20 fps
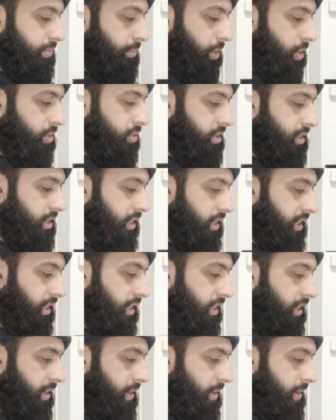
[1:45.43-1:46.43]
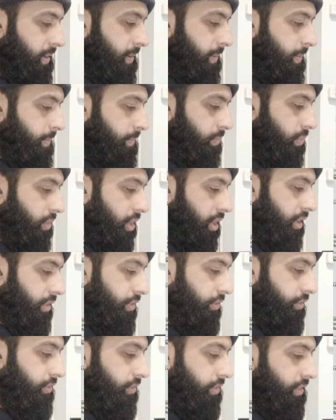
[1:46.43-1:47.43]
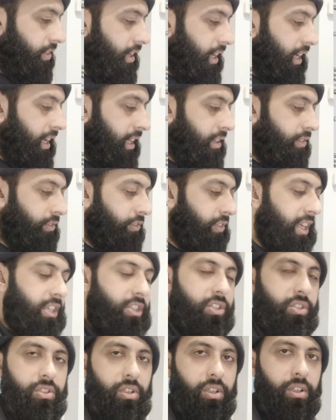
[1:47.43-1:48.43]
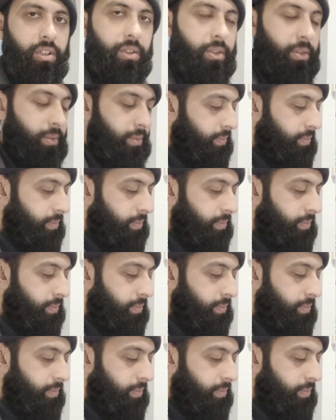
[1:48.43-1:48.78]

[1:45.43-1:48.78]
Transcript: mostly off, and then flashes on.